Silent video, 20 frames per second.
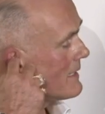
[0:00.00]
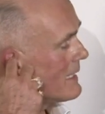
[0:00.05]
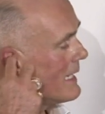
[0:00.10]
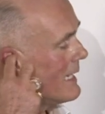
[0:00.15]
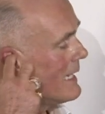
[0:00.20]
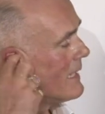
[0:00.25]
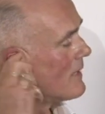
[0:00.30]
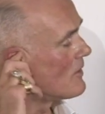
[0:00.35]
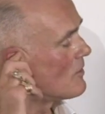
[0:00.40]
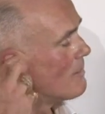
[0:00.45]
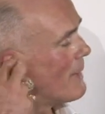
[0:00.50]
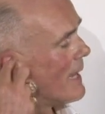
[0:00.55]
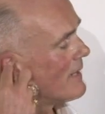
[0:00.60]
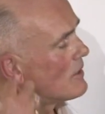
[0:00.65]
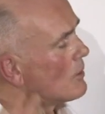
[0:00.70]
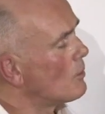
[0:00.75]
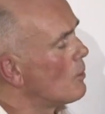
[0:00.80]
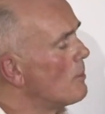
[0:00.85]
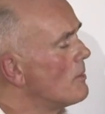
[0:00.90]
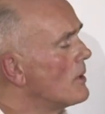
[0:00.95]
he has met a
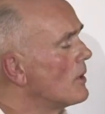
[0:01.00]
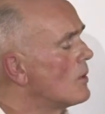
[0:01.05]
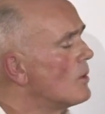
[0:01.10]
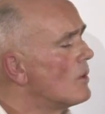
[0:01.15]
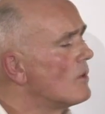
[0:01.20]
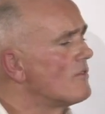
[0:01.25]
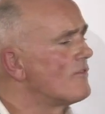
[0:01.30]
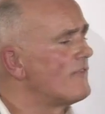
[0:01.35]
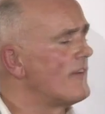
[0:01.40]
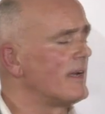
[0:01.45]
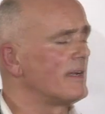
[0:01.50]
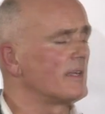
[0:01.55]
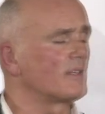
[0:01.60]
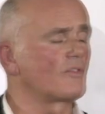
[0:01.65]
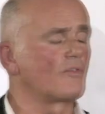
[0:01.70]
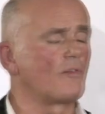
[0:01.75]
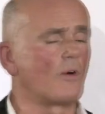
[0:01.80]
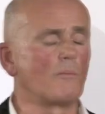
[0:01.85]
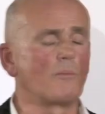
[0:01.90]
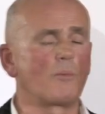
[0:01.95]
woman called Phyllis
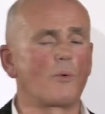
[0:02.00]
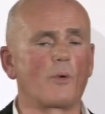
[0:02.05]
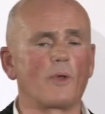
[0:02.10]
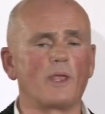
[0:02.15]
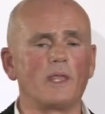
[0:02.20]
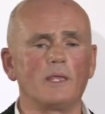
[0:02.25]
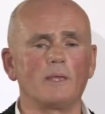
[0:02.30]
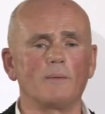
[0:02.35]
von Prix,